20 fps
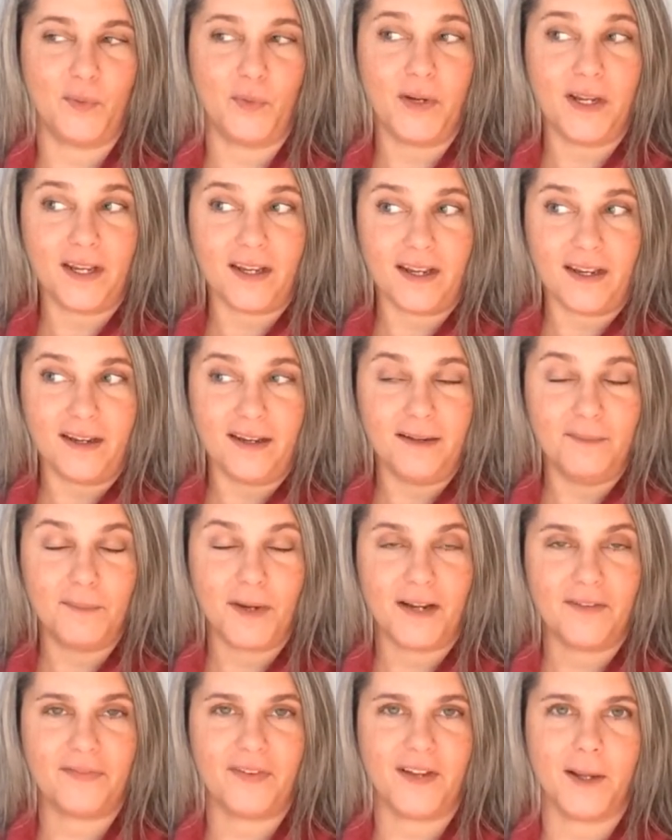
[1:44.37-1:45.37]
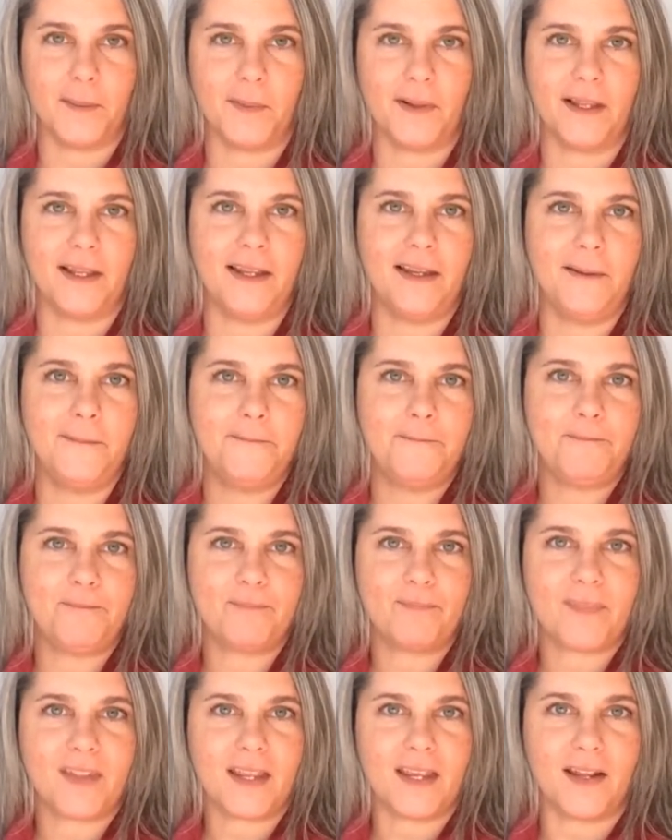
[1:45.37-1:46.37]
we, my family,
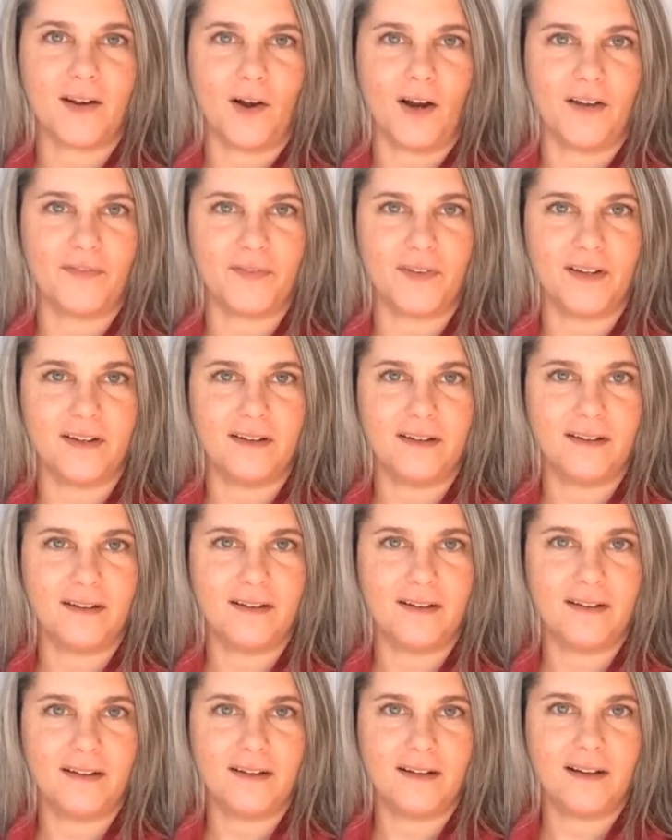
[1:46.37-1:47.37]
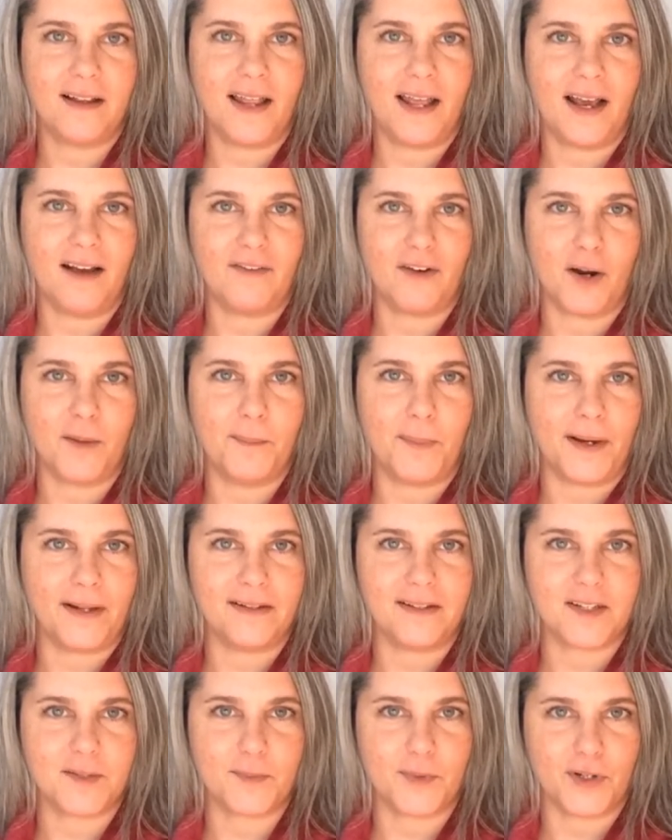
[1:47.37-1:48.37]
can often have our
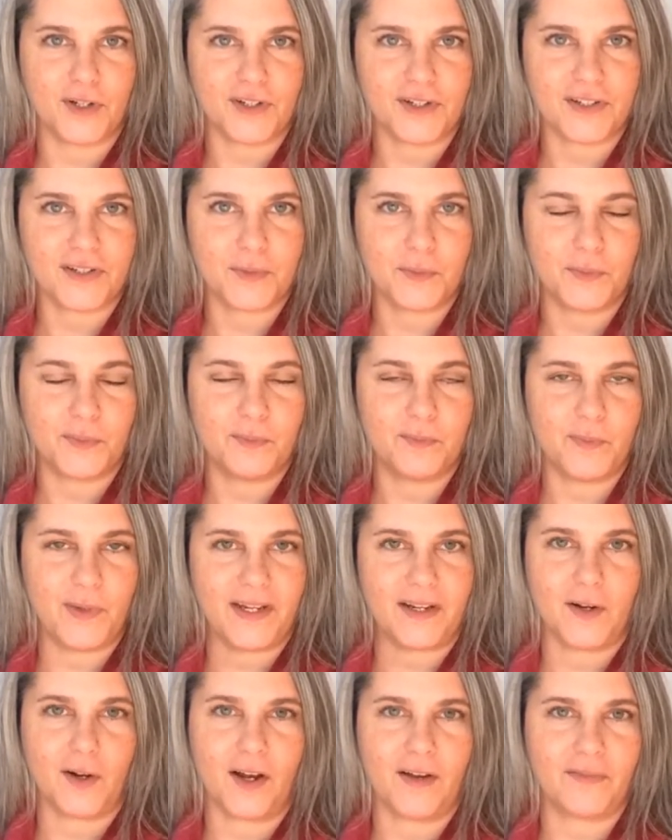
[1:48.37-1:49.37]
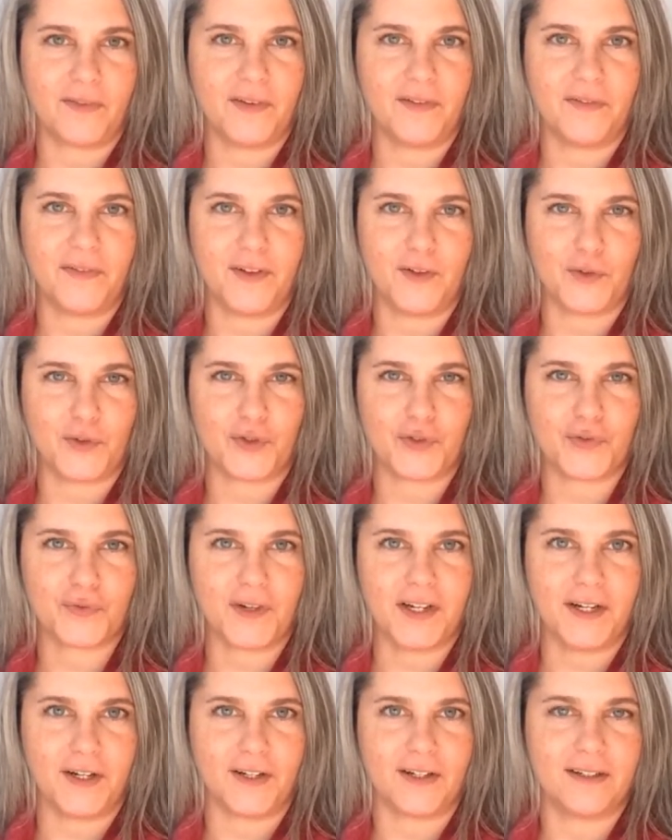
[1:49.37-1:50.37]
buttons pushed. We can often feel
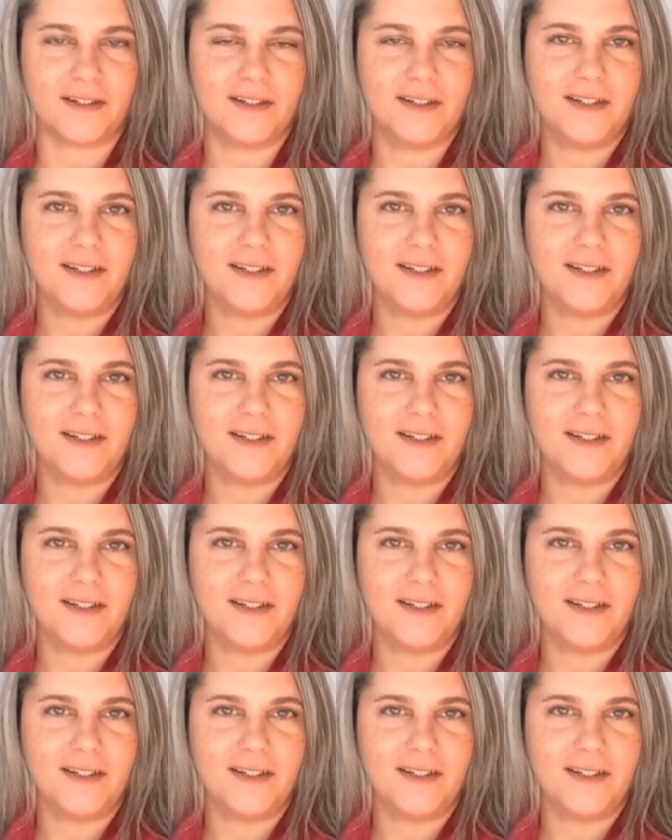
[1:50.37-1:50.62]
triggered.